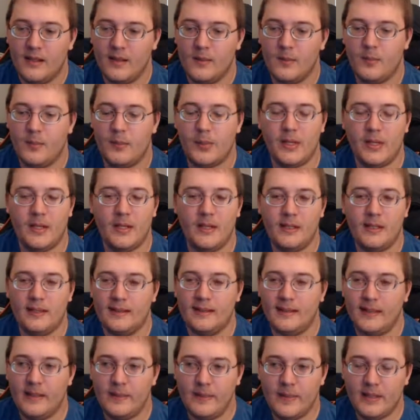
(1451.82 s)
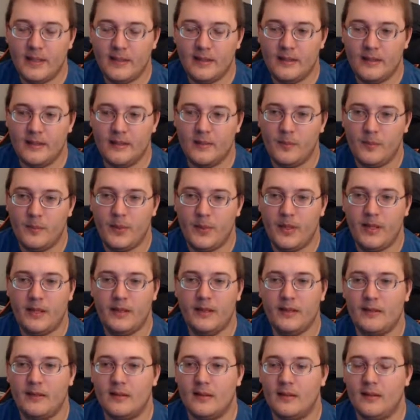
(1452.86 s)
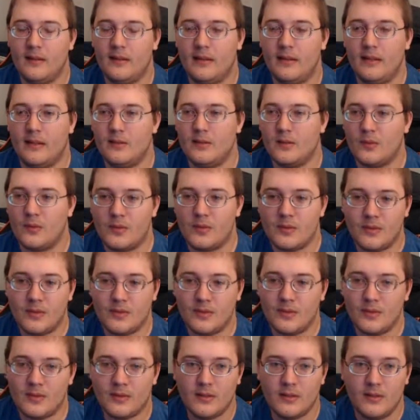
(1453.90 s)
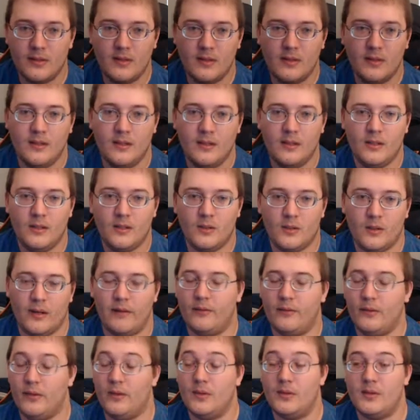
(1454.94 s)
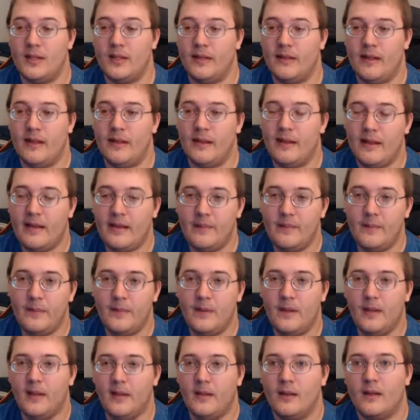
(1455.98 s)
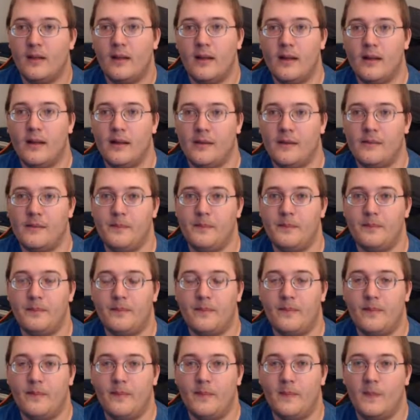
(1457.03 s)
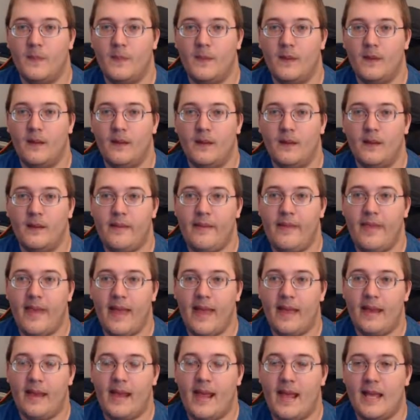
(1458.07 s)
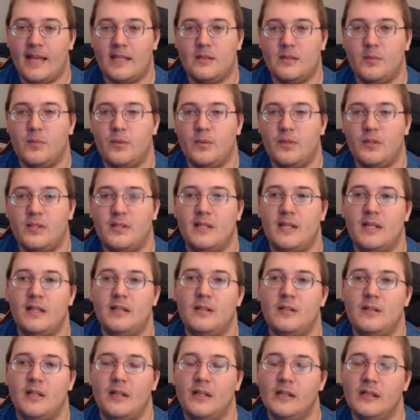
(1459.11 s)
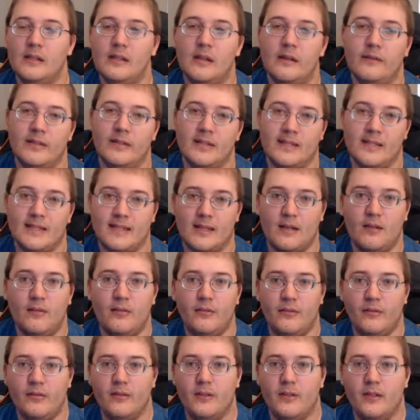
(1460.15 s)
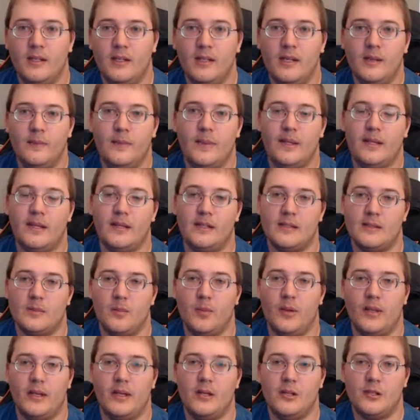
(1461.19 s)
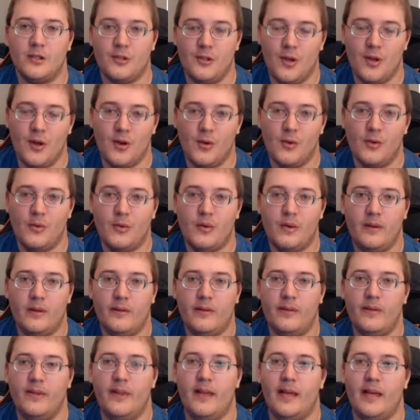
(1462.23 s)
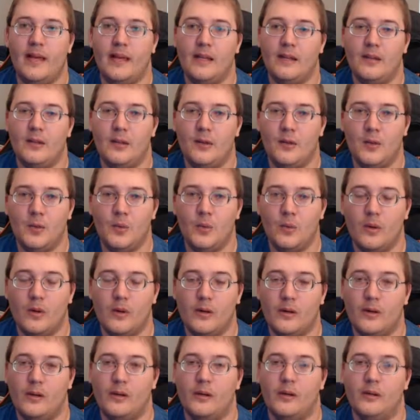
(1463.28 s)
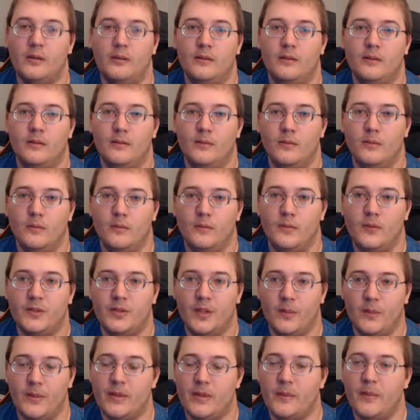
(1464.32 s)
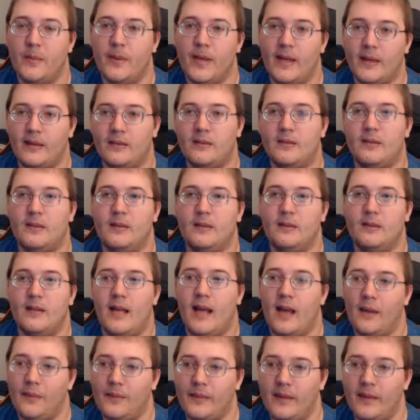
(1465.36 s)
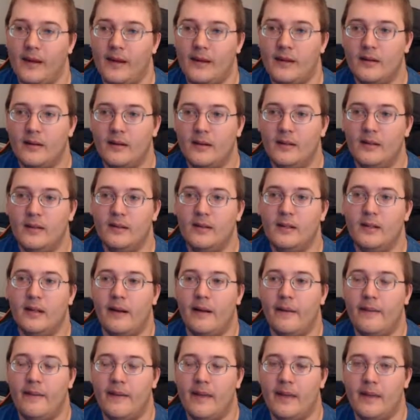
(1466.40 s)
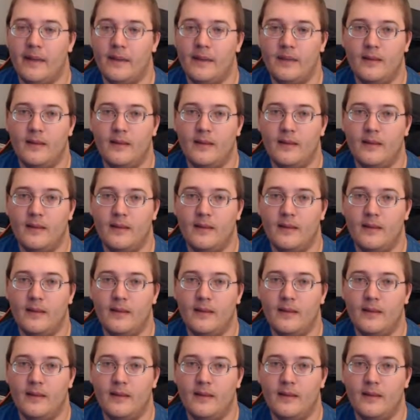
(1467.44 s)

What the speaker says: being in Limit, being in Exorcist, wherever you say that name, that has prestige in and of itself because players know that you are some of the best out there and that